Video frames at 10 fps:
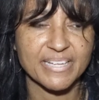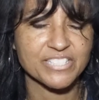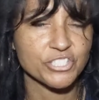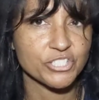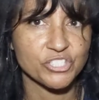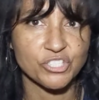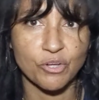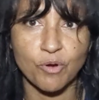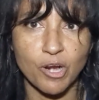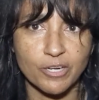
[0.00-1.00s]
It's just
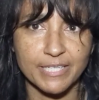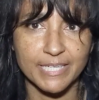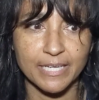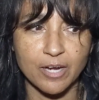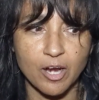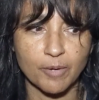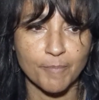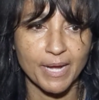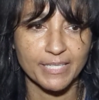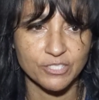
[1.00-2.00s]
so hard to get our
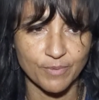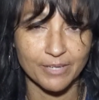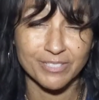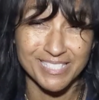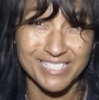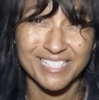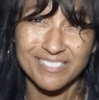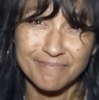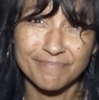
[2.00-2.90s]
minds around, isn't it?